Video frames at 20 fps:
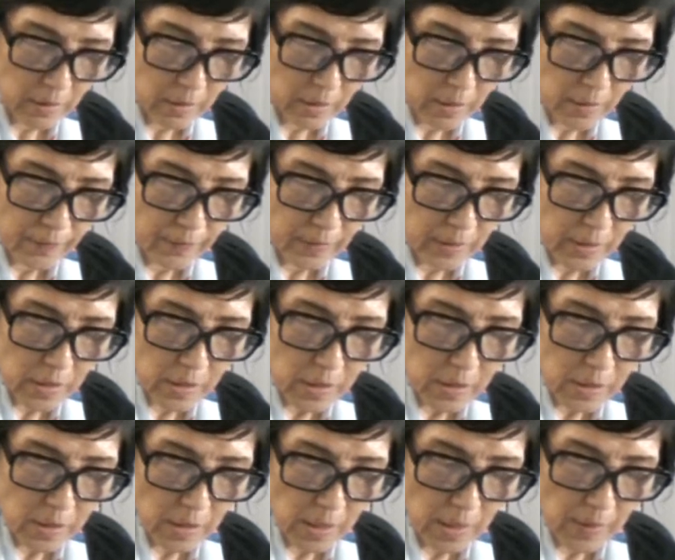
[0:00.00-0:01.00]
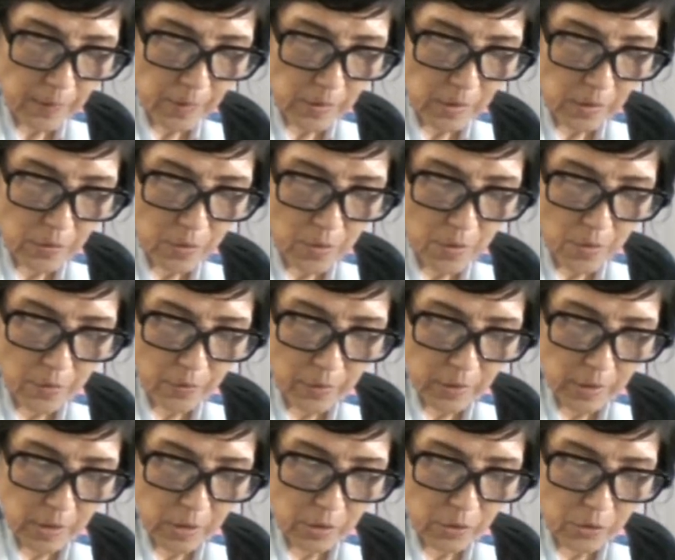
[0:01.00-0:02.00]
If he comes alone,
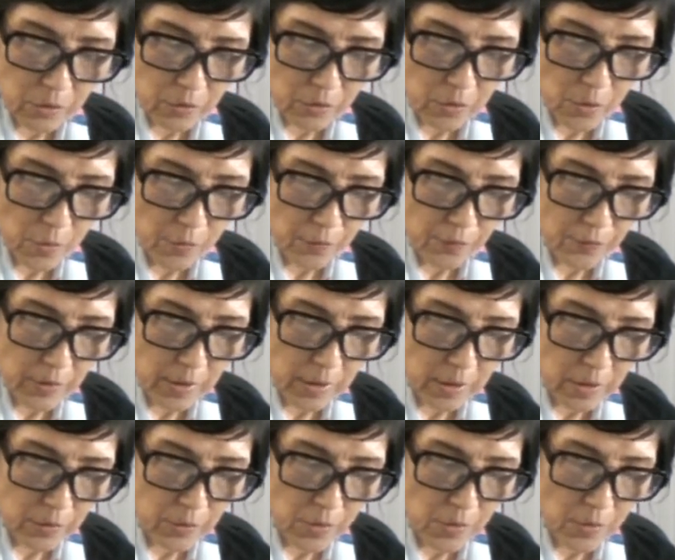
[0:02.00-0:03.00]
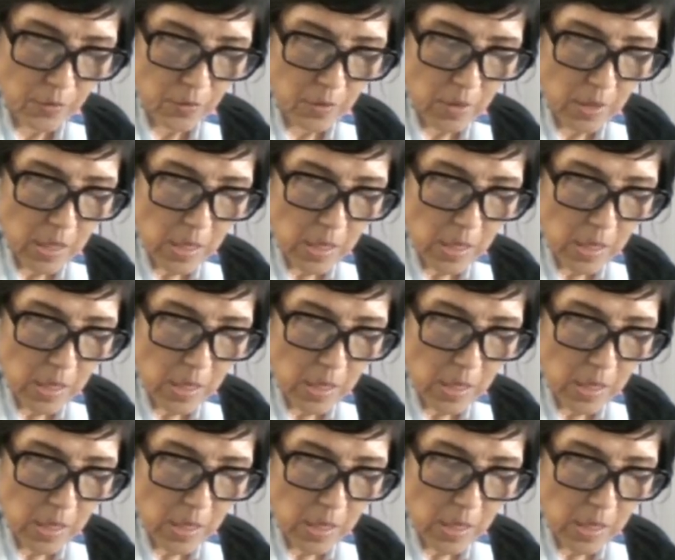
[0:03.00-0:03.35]
he is to go free alone.